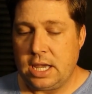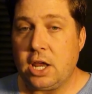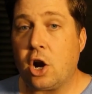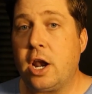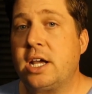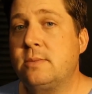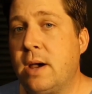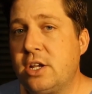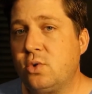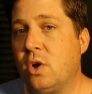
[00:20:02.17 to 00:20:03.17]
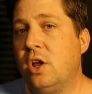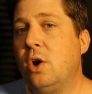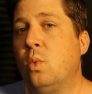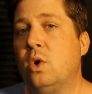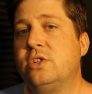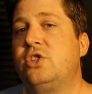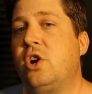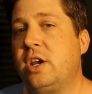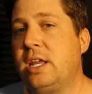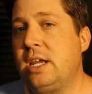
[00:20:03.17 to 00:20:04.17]
In our next module, we'll
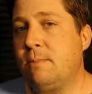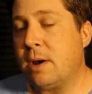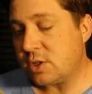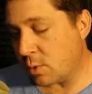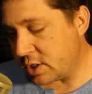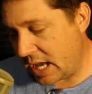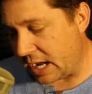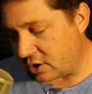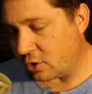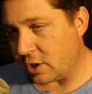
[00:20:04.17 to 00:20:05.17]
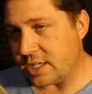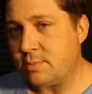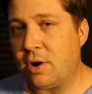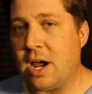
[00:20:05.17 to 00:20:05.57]
start getting much more tactical as